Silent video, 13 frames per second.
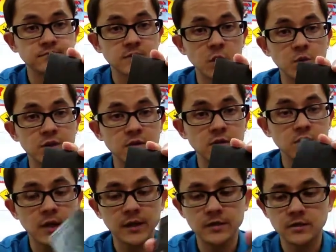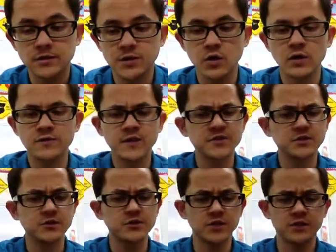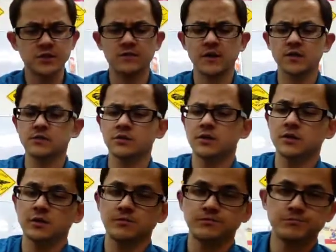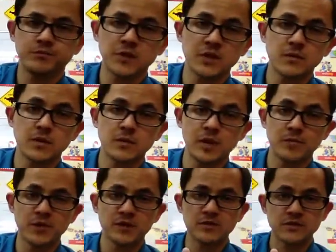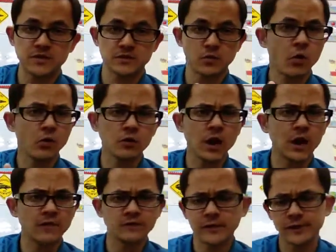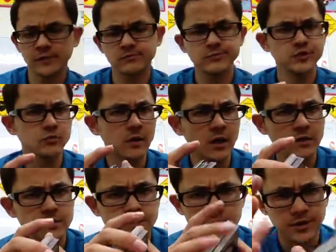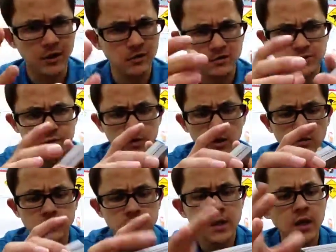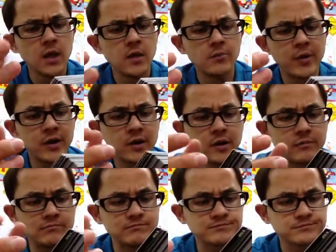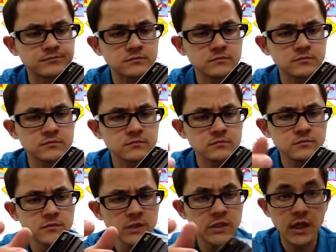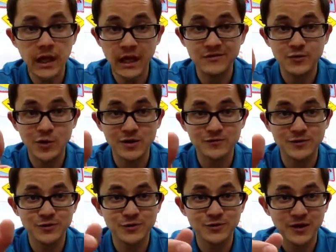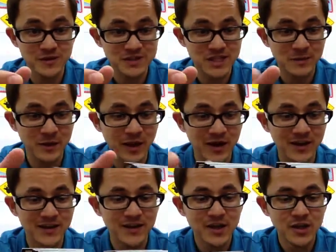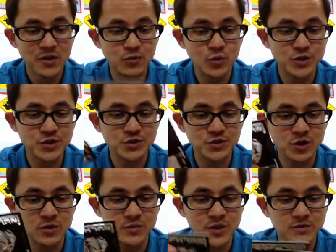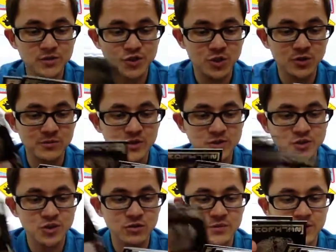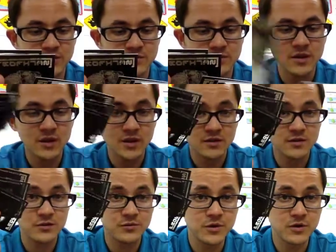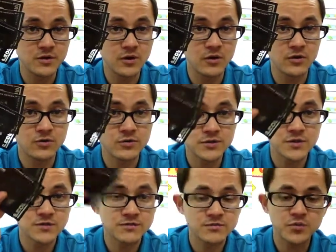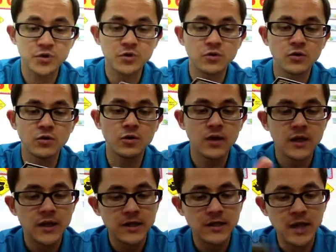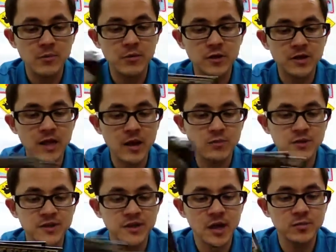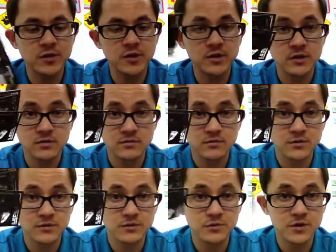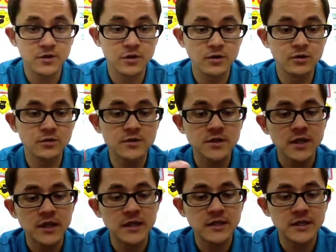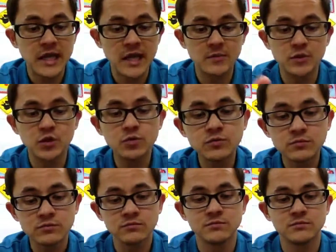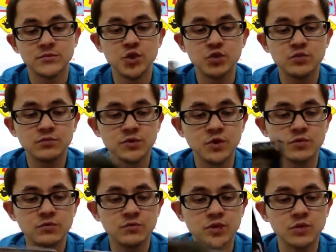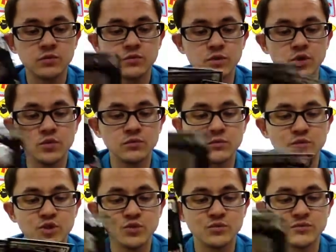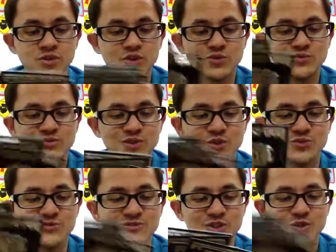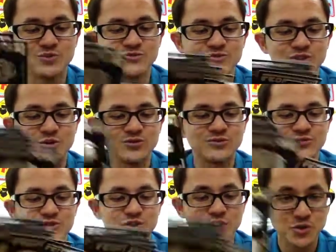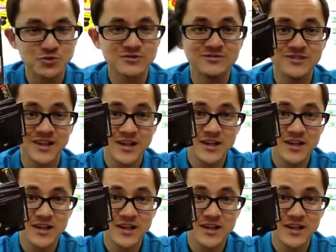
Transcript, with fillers: at what they look like. So if you guys are interested, if you guys are looking to pick up anybody, I pick up this like the whole lot for like two bucks or a dollar, two dollars. But um, I have quite a few of the same guy. Richard Sherman, Sherman, Sherman, three of those, pretty cool. Kaepernick, Kaepernick, Kaepernick, three of those. Cam Newton, Newton, Newton, Newton, Newton, Newton, Newton, Newton, Newton, Newton, Newton.